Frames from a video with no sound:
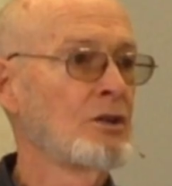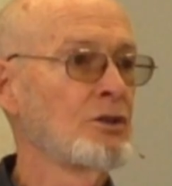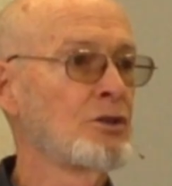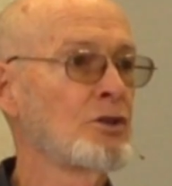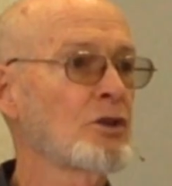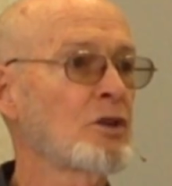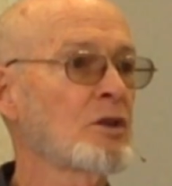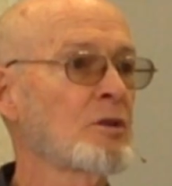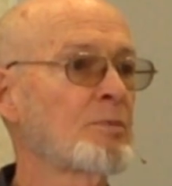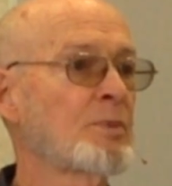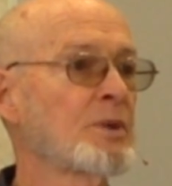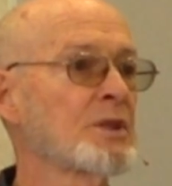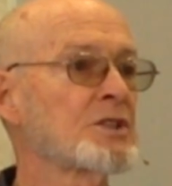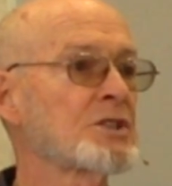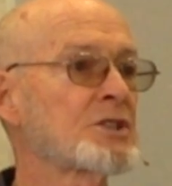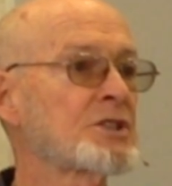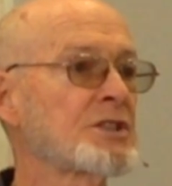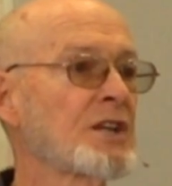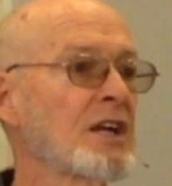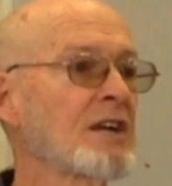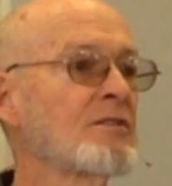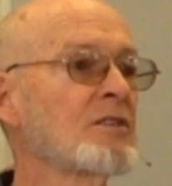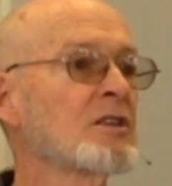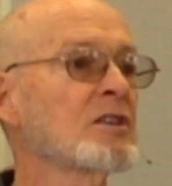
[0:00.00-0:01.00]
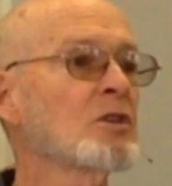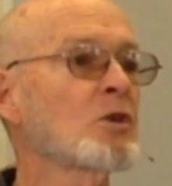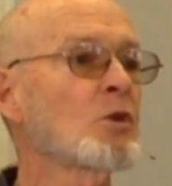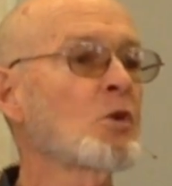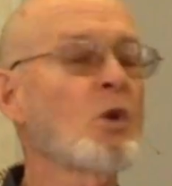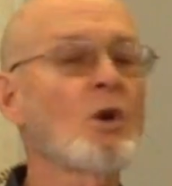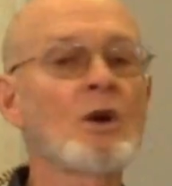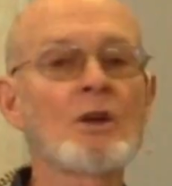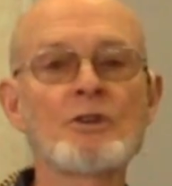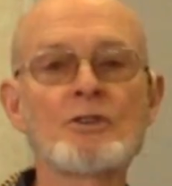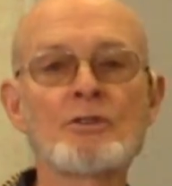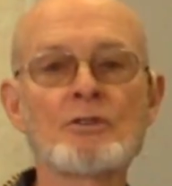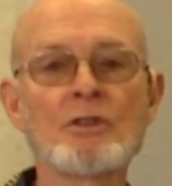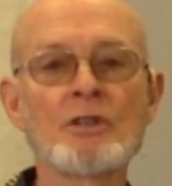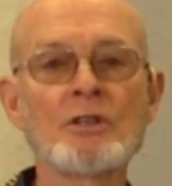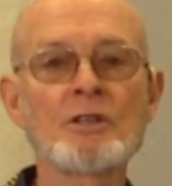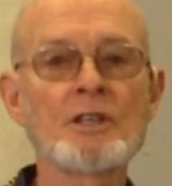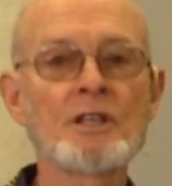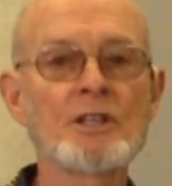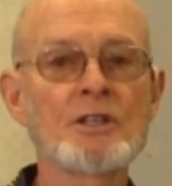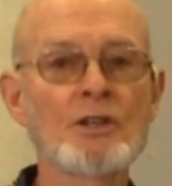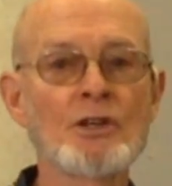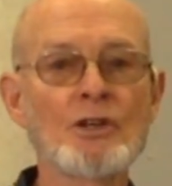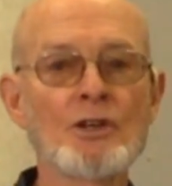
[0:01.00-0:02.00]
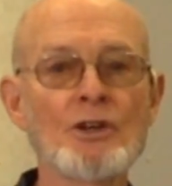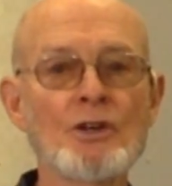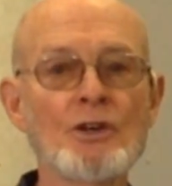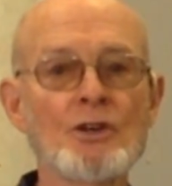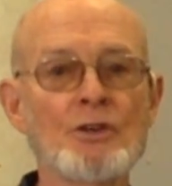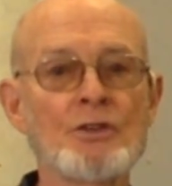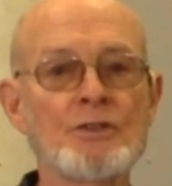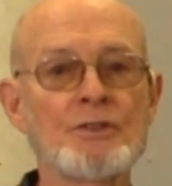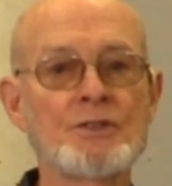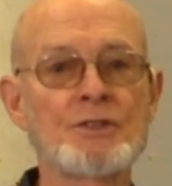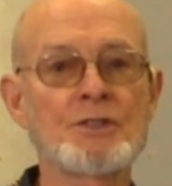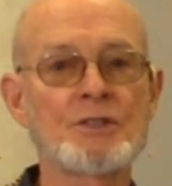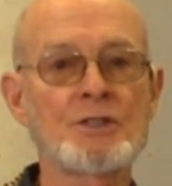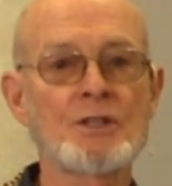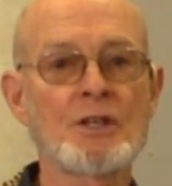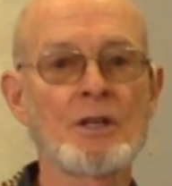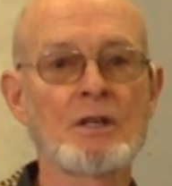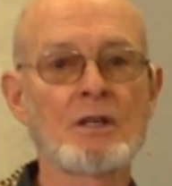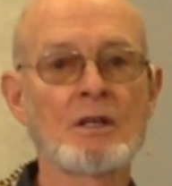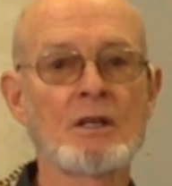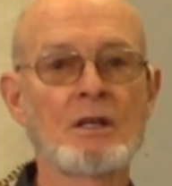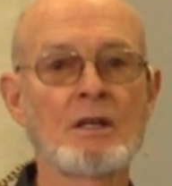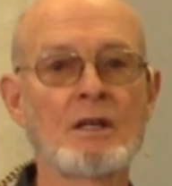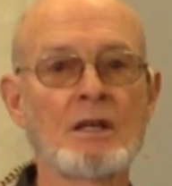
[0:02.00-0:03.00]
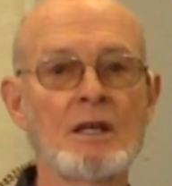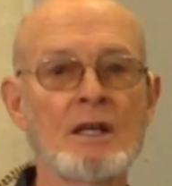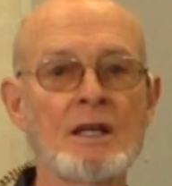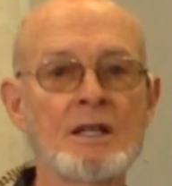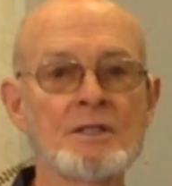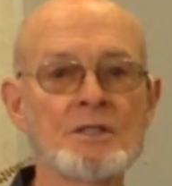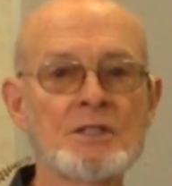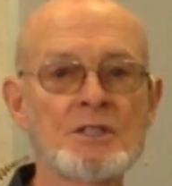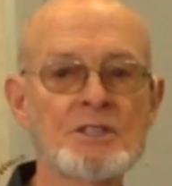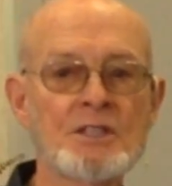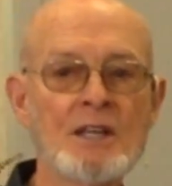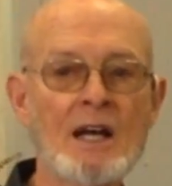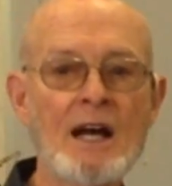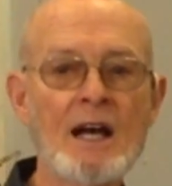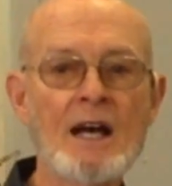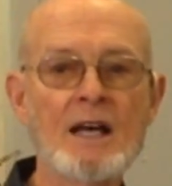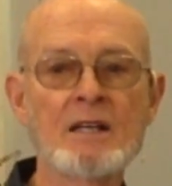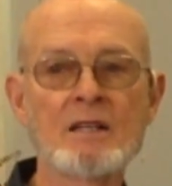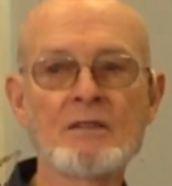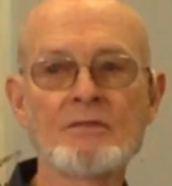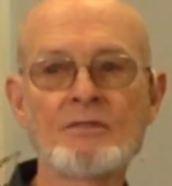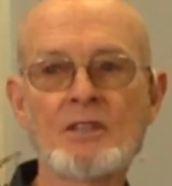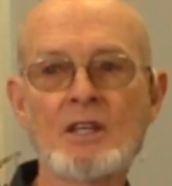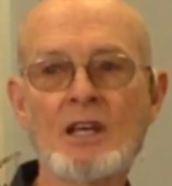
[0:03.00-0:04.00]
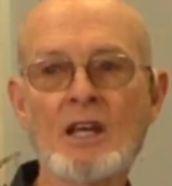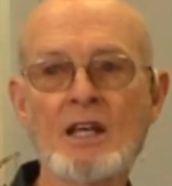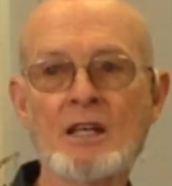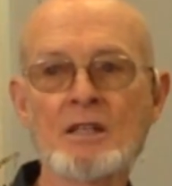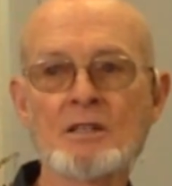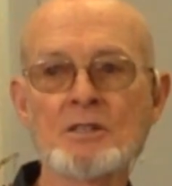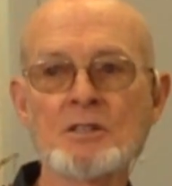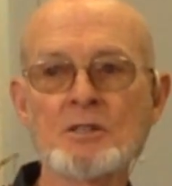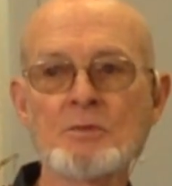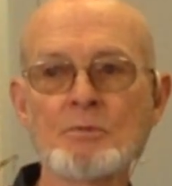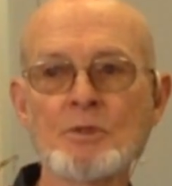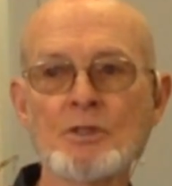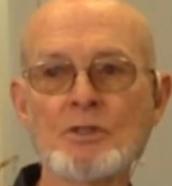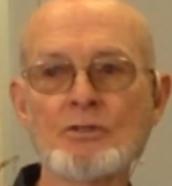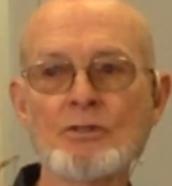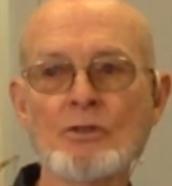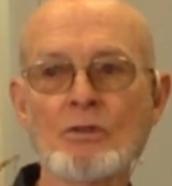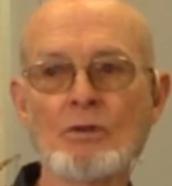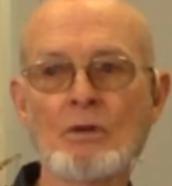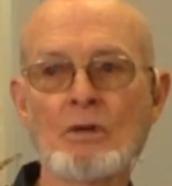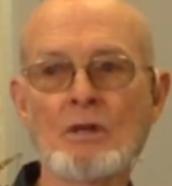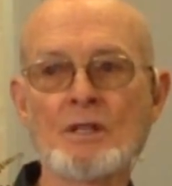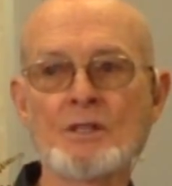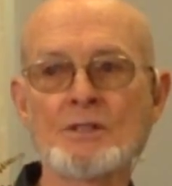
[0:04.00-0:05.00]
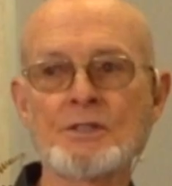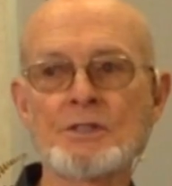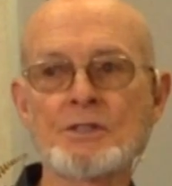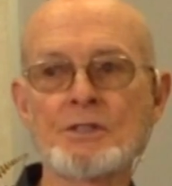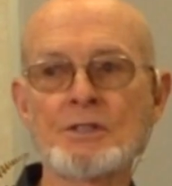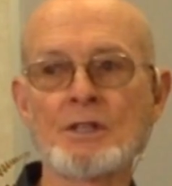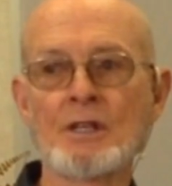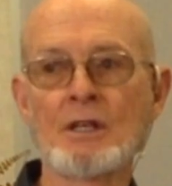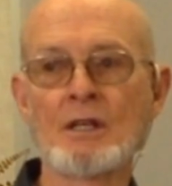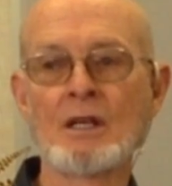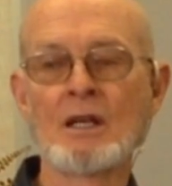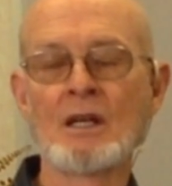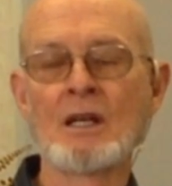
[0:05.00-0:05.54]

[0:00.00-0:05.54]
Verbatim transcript: you could put seven quadrillion Earths inside of Canis Majoris.